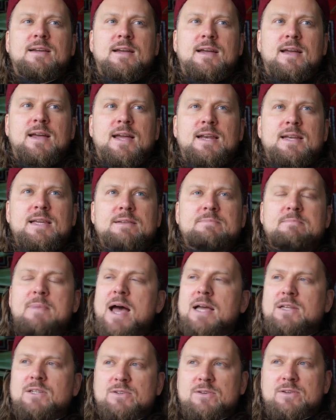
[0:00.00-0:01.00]
And he had
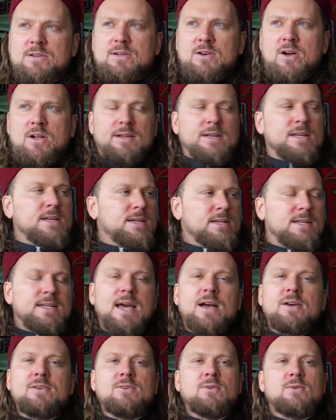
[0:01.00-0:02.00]
mastered it all, and he could tell
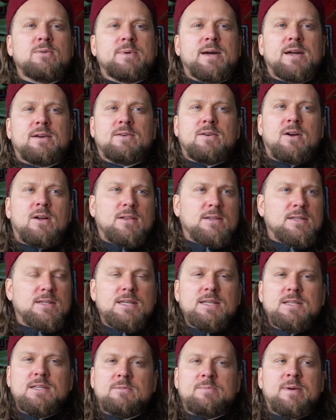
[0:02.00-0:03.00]
you about it all and
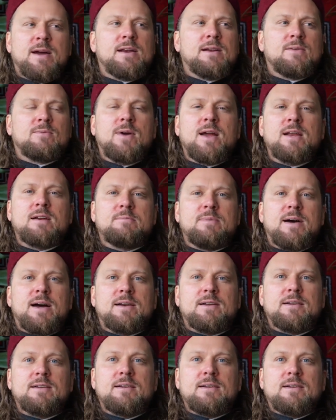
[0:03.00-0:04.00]
teach about it and write about
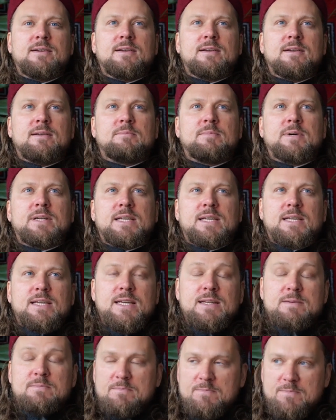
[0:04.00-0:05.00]
it. But
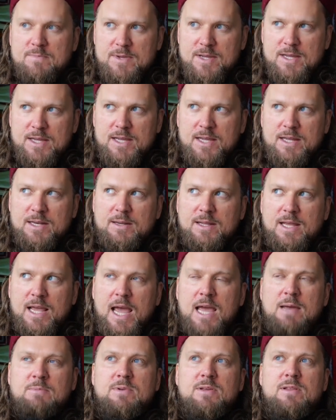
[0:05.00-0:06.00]
it
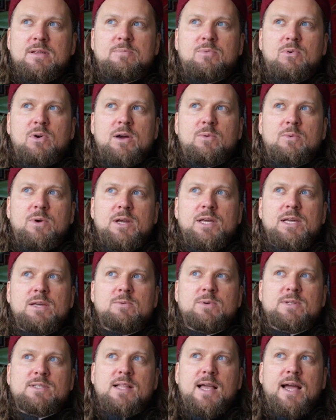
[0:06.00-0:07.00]
came to the point where he
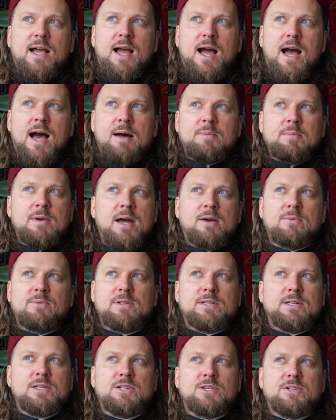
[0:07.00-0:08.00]
was like, I'm not really
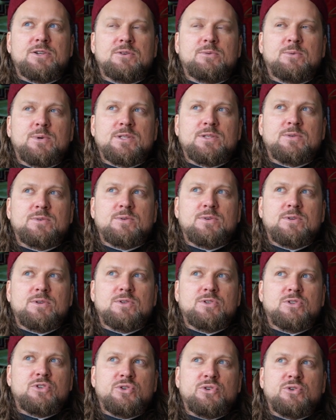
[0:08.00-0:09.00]
sure what's
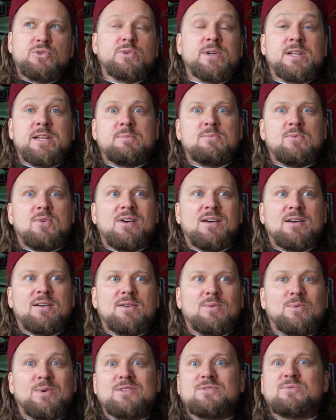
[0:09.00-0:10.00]
true anymore,
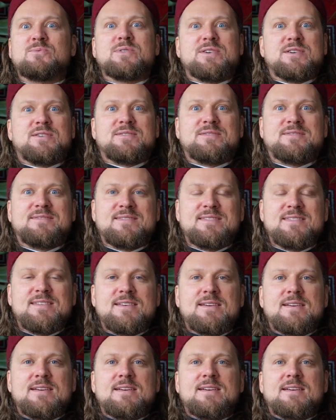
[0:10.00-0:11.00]
what's real.
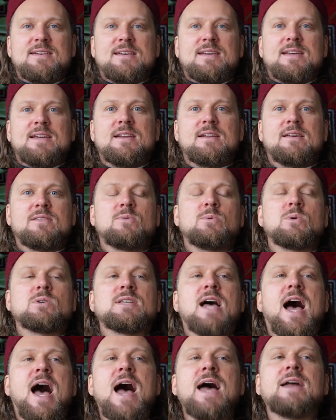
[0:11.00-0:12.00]
In other words,
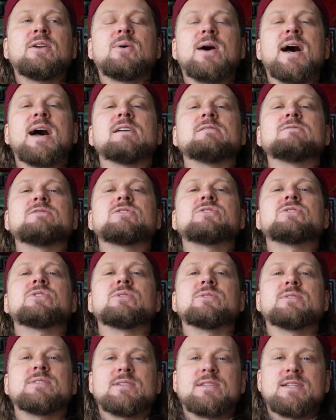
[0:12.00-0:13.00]
I don't have
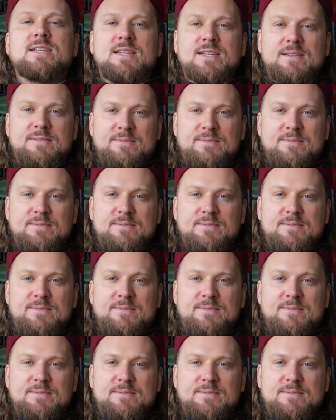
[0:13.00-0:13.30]
certainty.